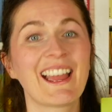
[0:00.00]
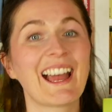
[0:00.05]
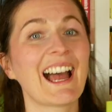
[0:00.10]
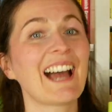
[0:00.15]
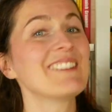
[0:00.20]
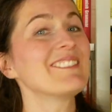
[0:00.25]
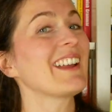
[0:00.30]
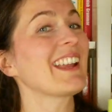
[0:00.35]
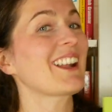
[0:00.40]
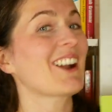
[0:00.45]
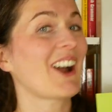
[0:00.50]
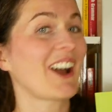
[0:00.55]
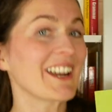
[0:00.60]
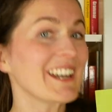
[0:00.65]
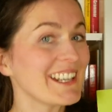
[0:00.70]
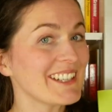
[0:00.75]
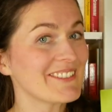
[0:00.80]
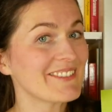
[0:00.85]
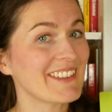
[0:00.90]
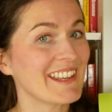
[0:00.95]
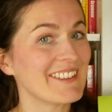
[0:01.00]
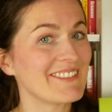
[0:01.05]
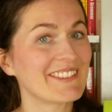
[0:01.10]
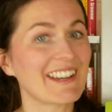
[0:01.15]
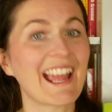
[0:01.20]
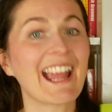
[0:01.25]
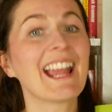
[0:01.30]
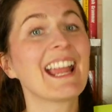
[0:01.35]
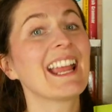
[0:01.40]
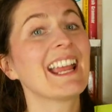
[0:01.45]
And my current
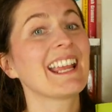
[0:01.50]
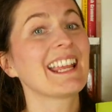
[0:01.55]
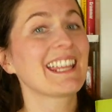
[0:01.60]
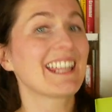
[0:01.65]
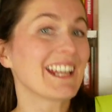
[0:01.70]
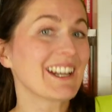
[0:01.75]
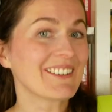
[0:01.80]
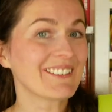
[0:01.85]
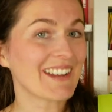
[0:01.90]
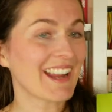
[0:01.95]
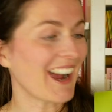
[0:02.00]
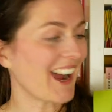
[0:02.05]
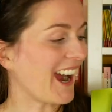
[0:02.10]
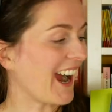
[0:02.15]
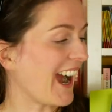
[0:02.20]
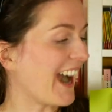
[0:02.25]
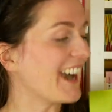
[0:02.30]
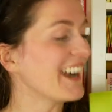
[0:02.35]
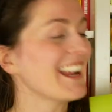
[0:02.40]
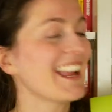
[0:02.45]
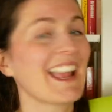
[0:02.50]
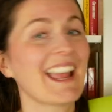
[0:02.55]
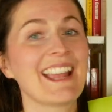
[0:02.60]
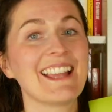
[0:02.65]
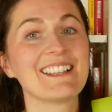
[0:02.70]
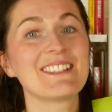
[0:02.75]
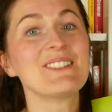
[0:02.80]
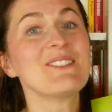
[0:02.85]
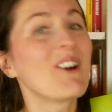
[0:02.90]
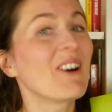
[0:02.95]
favourite, here we are,
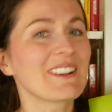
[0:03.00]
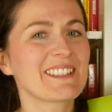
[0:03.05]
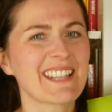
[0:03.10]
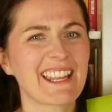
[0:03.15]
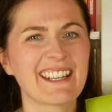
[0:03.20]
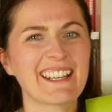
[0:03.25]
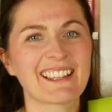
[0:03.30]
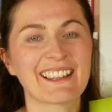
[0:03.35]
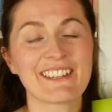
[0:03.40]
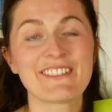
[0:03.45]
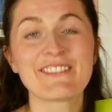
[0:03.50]
is not technically